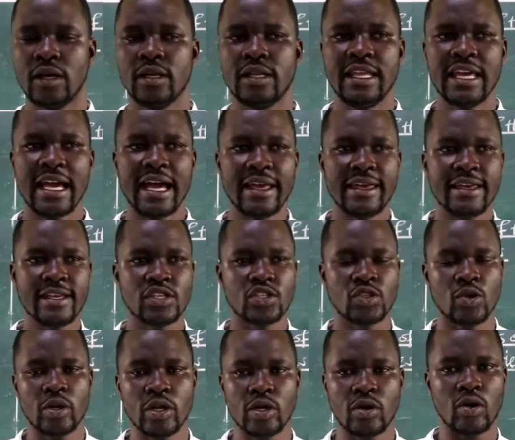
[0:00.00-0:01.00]
their
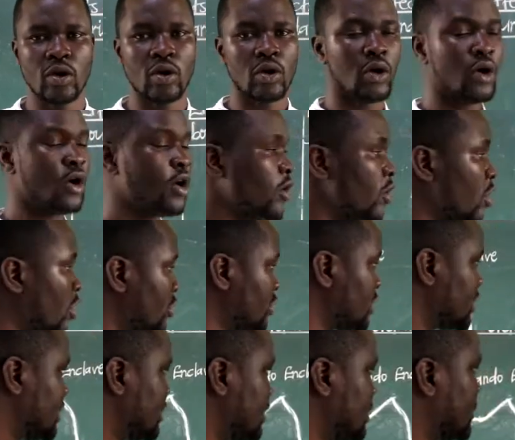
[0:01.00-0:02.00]
historical
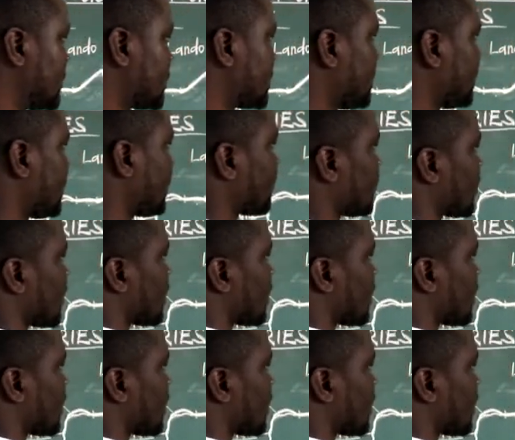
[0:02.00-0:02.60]
origin.